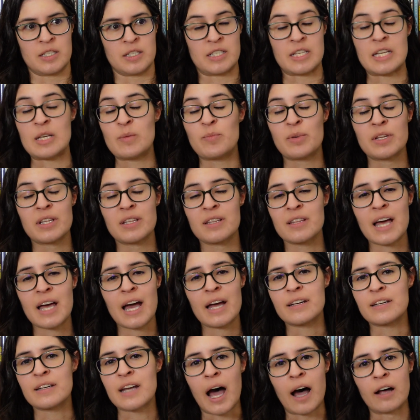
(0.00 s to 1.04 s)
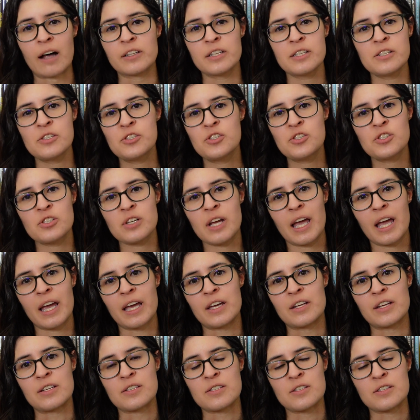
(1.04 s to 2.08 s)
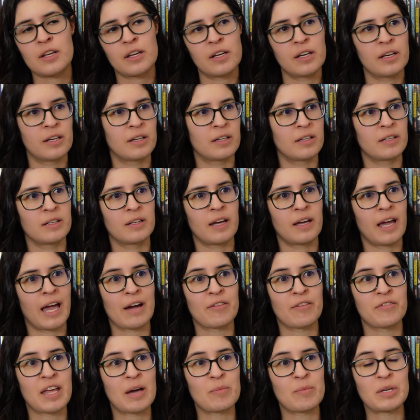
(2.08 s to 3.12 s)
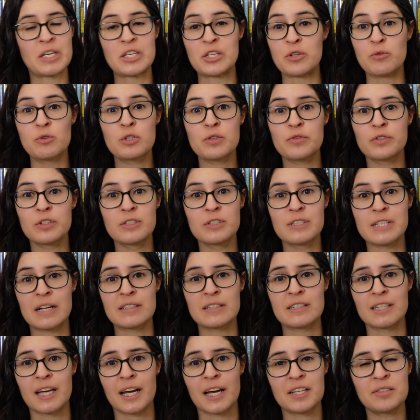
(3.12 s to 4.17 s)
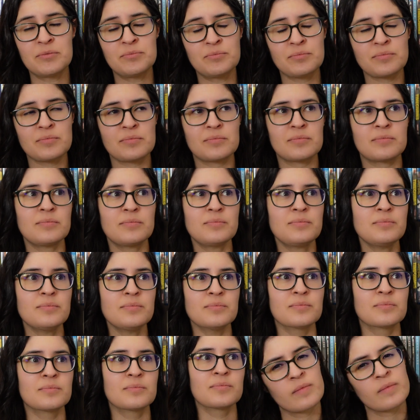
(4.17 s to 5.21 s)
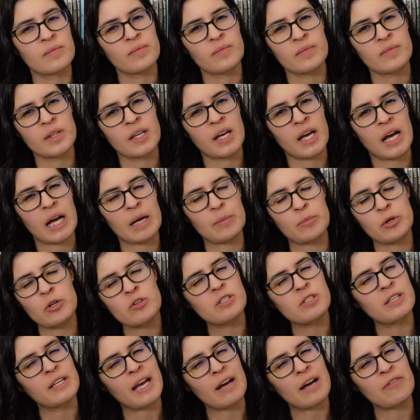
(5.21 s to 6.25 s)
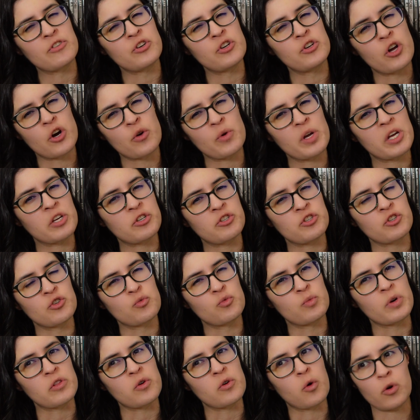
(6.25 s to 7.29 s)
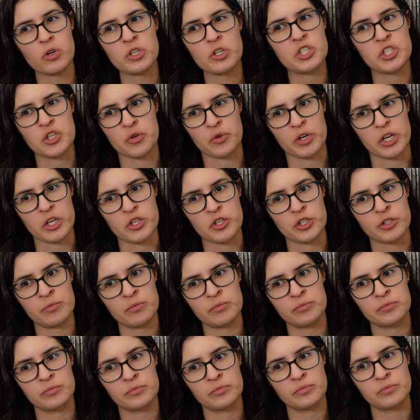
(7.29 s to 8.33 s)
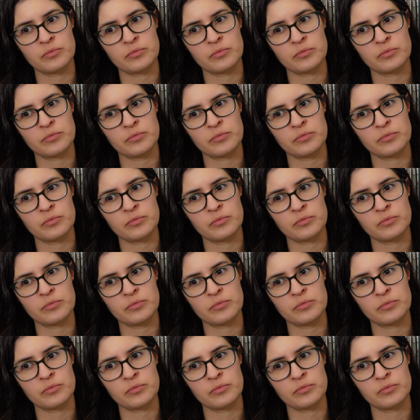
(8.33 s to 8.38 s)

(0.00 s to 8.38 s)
deepen that knowledge and have that be useful down the line. I personally have no issue with organ donation.